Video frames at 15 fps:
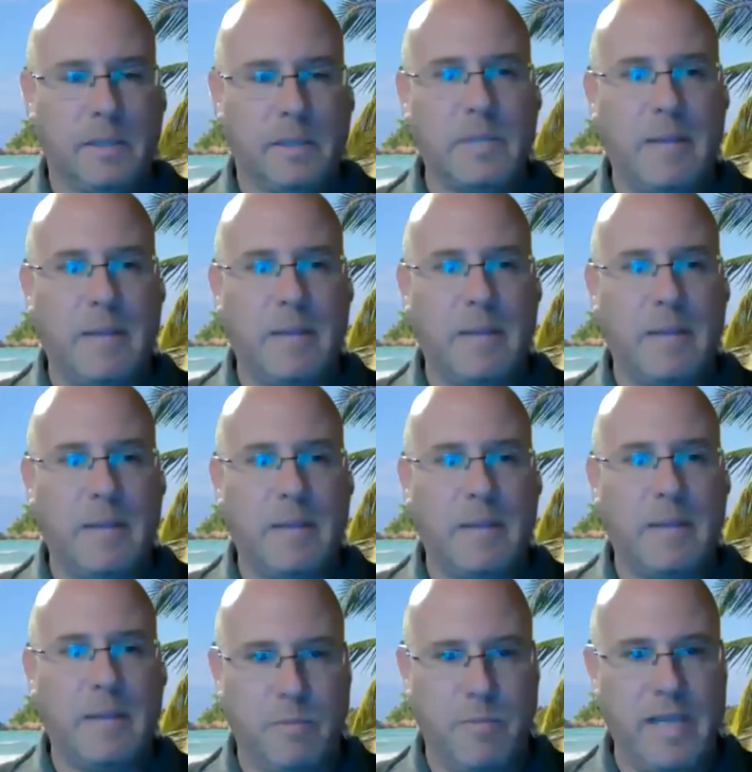Sometimes
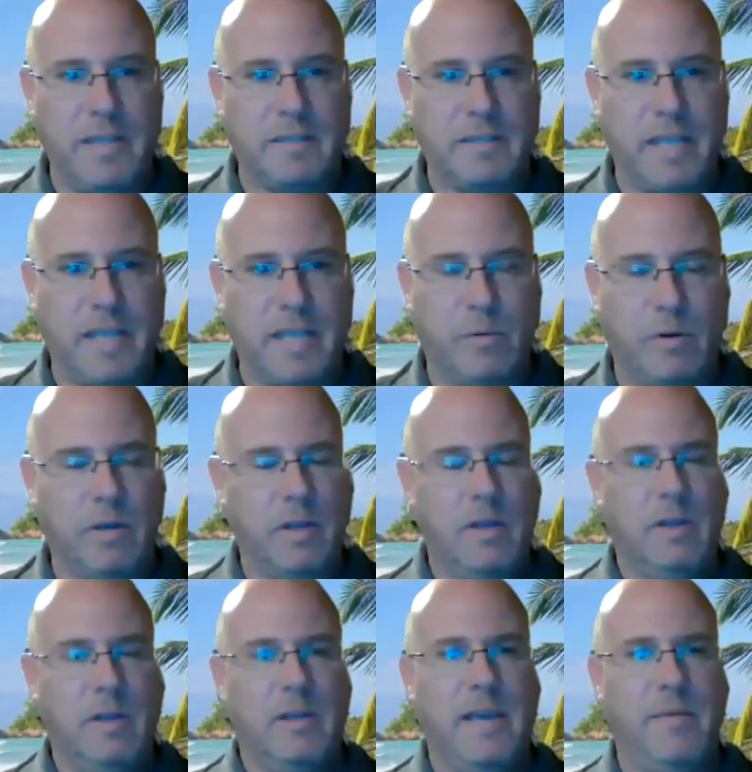they'll come to me and say,
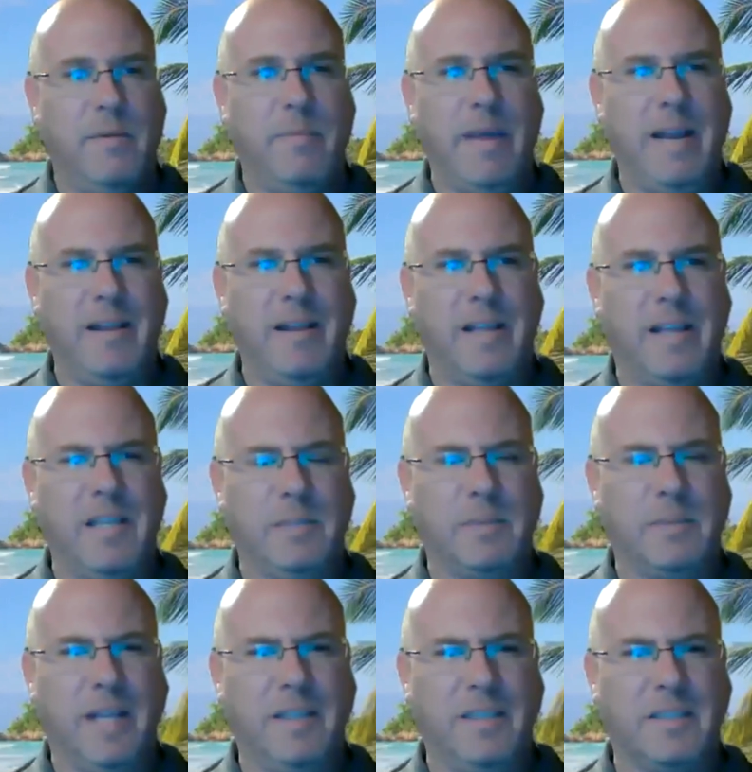well, yeah, we made it like
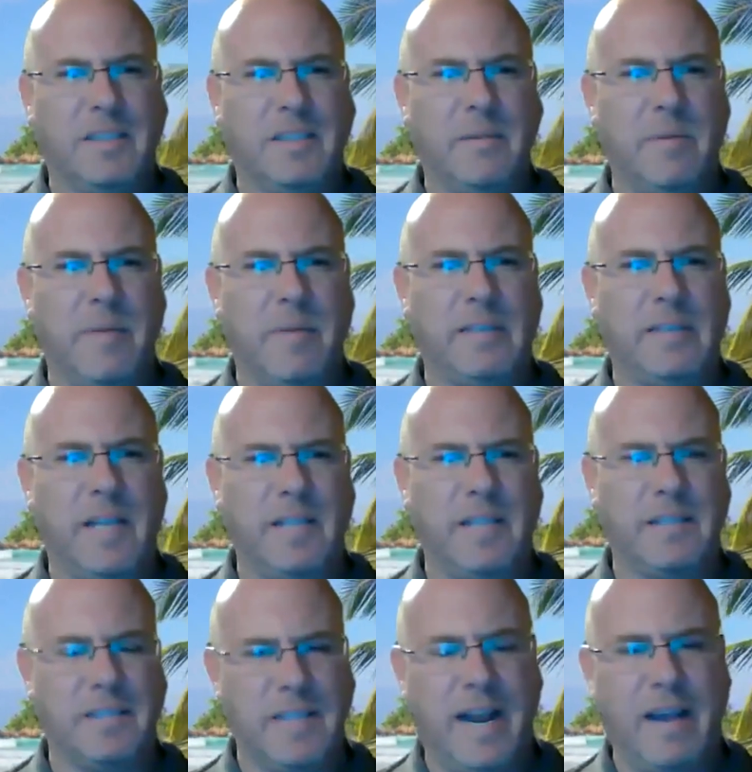this, but that doesn't seem to make
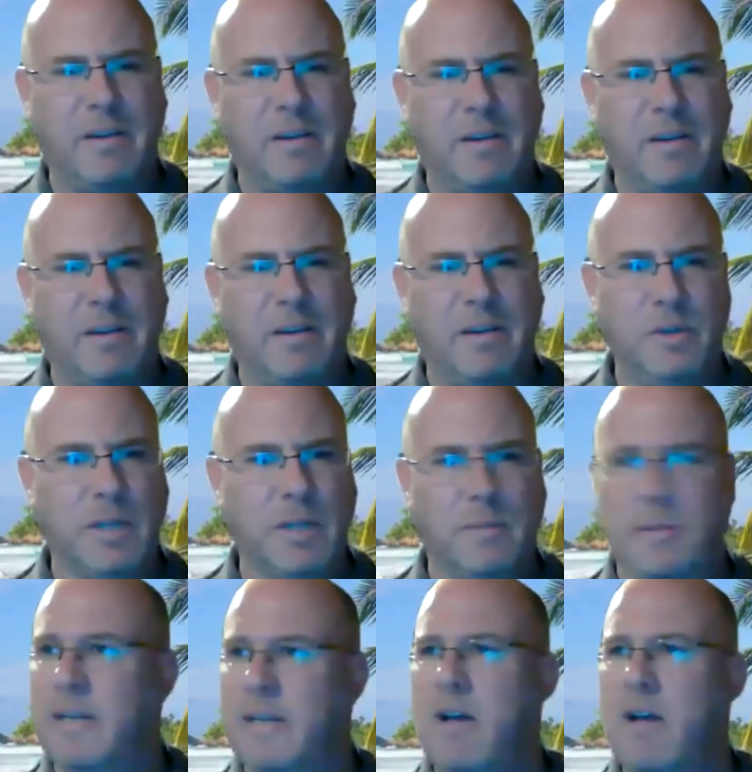sense. Is that how it's
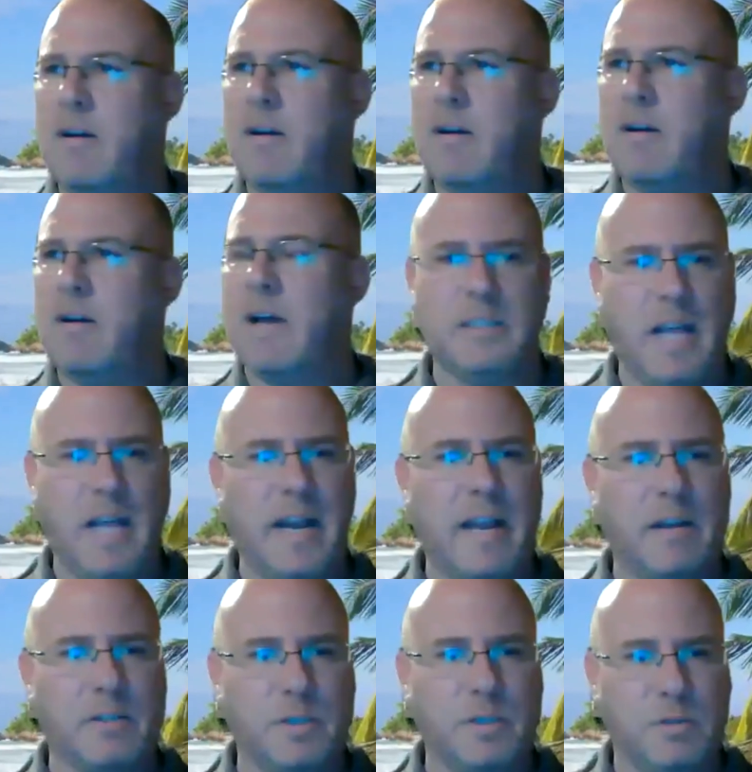used? And I'm like, no, actually,
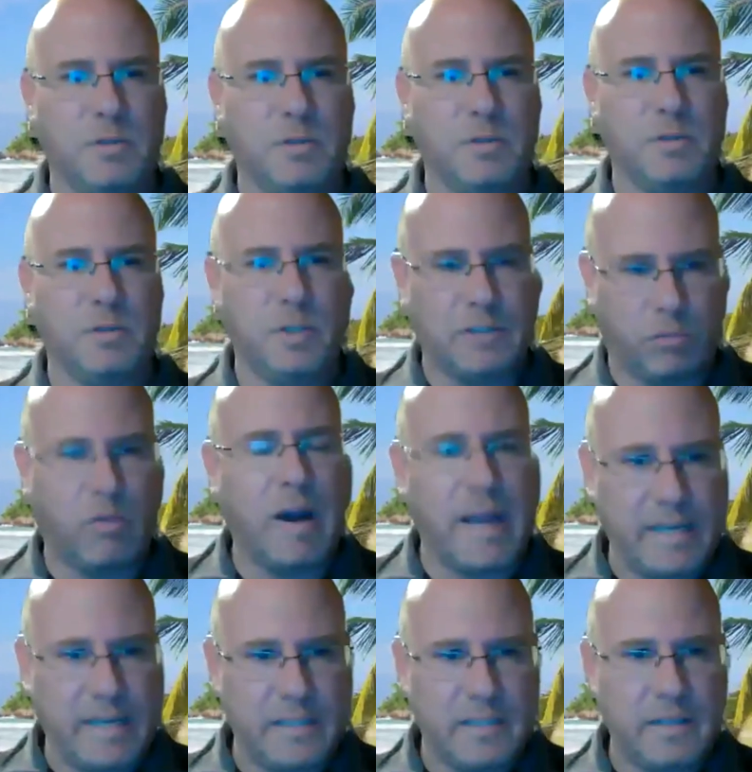it's not how it's used. You guys
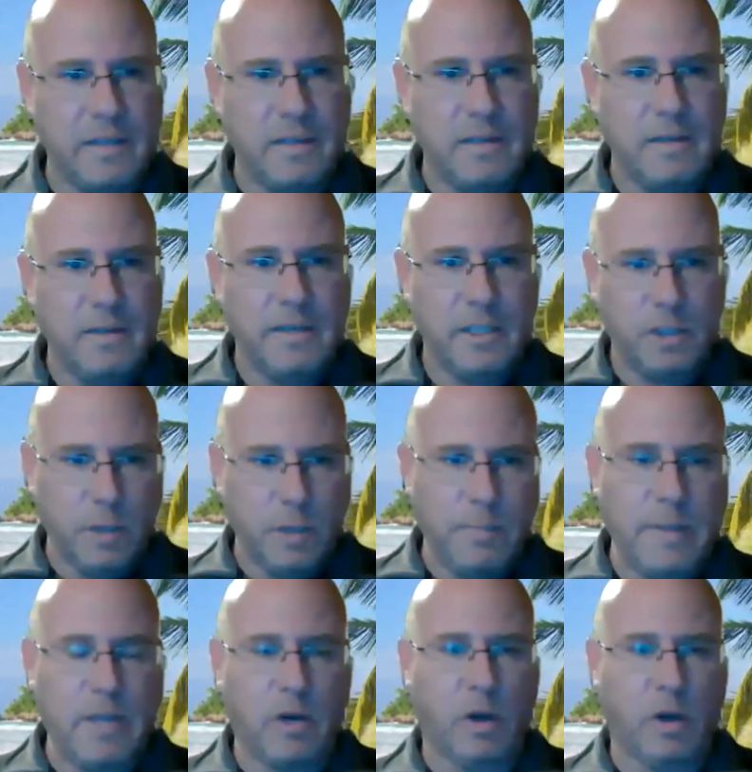are right. it
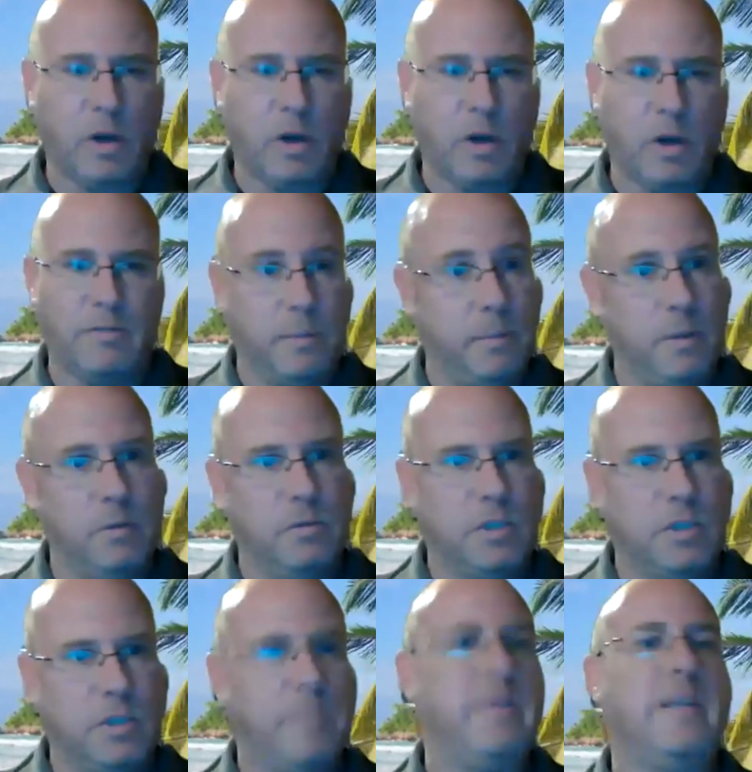should be curved, and the
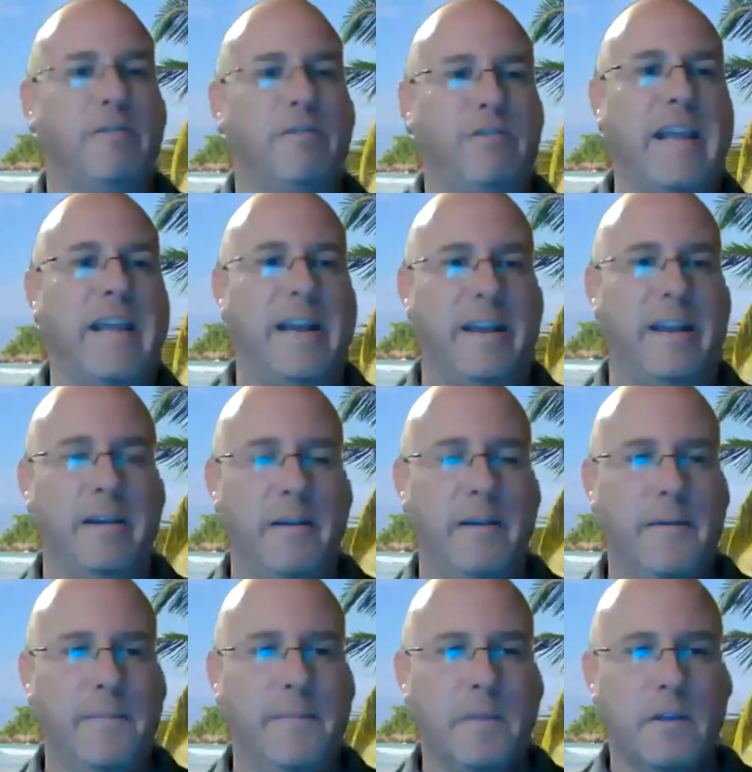balloon should be
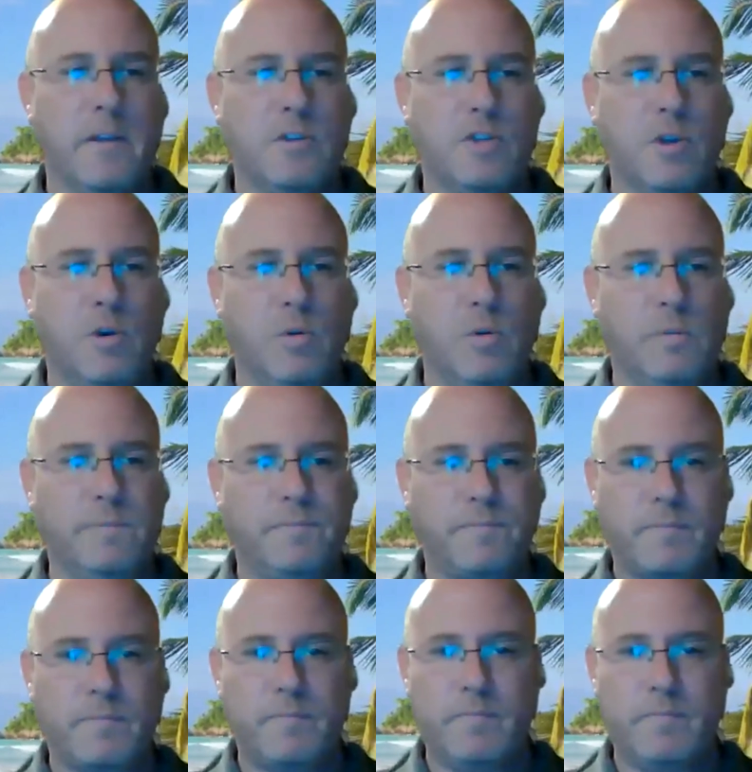deflated. So